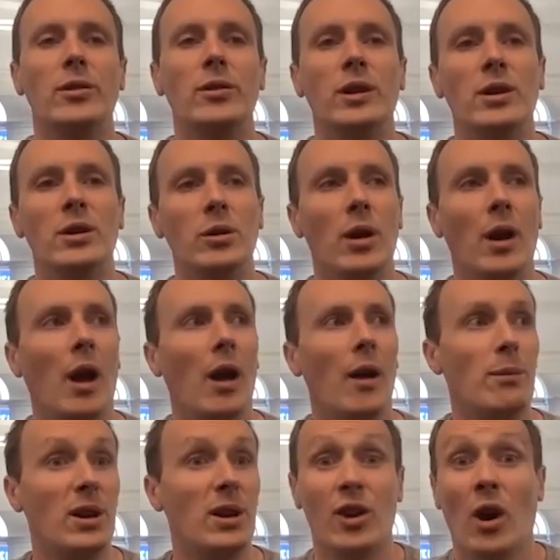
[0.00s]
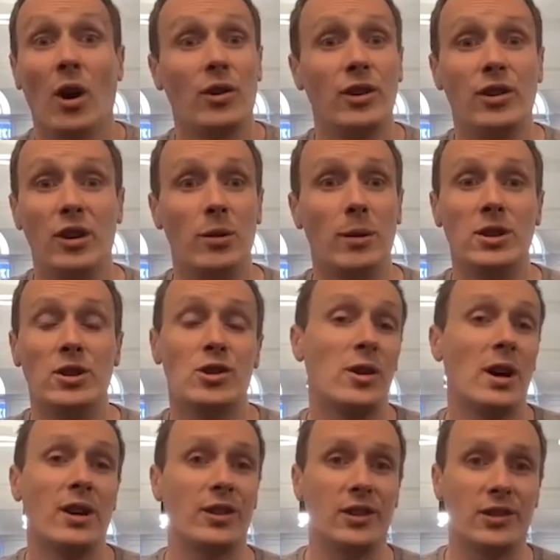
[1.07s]
of view. But it's hard to do when you're
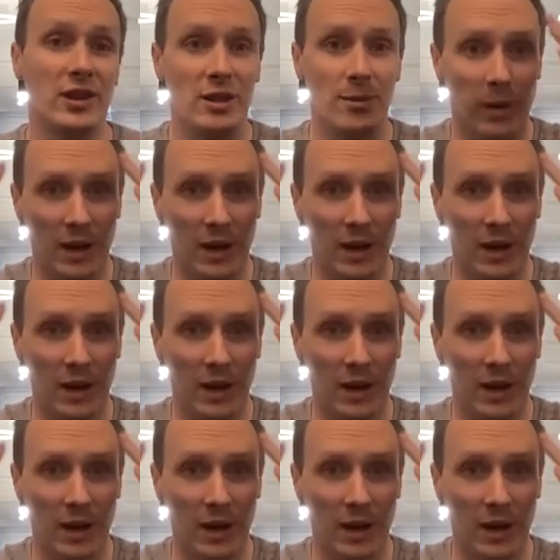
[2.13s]
stressed because then you're